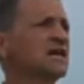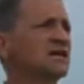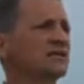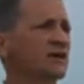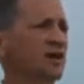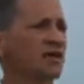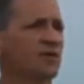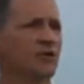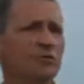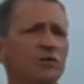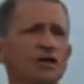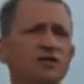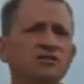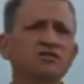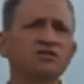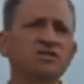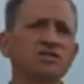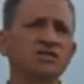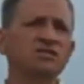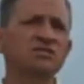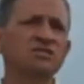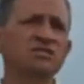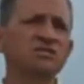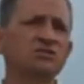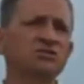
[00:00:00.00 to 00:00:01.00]
The other one's
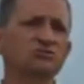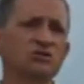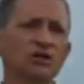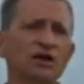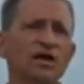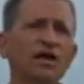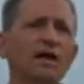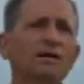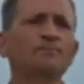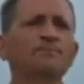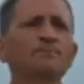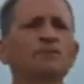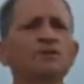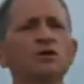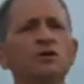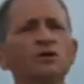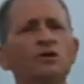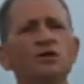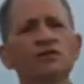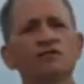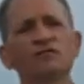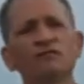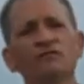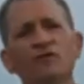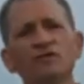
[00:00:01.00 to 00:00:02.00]
just a straight up
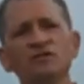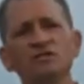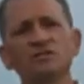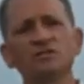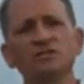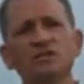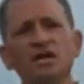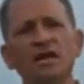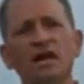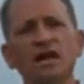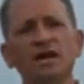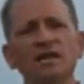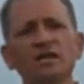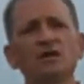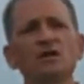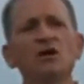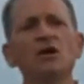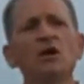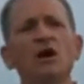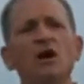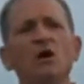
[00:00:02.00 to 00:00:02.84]
curative fungicide